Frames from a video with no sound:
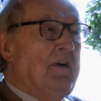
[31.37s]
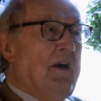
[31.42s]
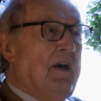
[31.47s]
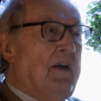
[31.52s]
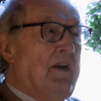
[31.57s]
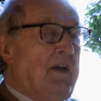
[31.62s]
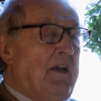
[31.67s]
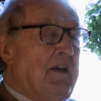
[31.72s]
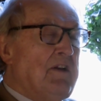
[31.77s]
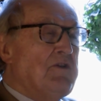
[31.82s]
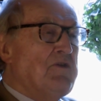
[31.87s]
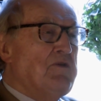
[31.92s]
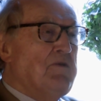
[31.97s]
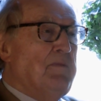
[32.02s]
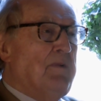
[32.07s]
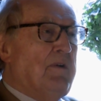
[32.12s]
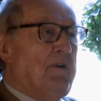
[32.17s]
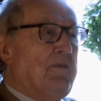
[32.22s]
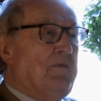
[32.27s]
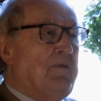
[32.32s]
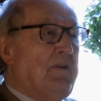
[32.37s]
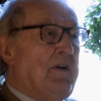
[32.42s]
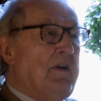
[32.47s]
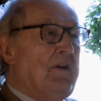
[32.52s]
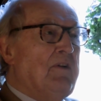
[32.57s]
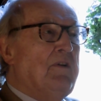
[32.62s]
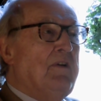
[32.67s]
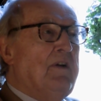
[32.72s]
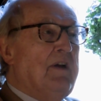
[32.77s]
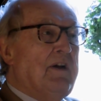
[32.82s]
an instrument of
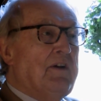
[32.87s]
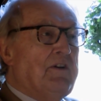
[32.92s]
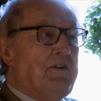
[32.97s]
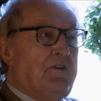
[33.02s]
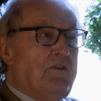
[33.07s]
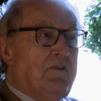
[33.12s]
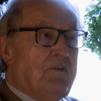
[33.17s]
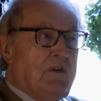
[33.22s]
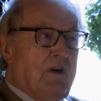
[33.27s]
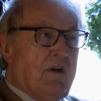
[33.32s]
international